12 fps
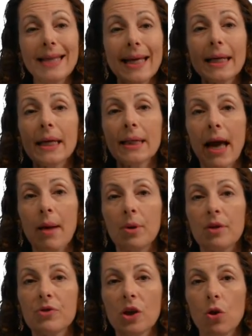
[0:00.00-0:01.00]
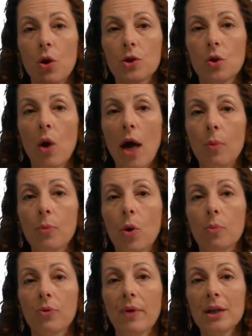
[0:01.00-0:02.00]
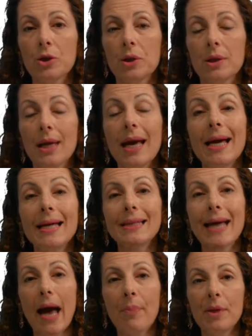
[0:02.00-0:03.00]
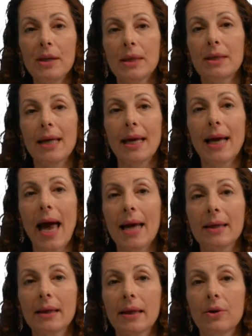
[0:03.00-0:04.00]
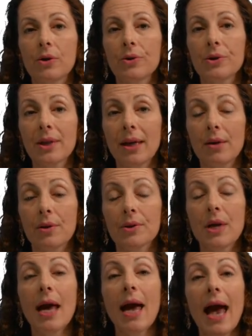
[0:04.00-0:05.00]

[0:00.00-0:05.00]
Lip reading: Data collaboratives can also help corporations tap into data analytical skills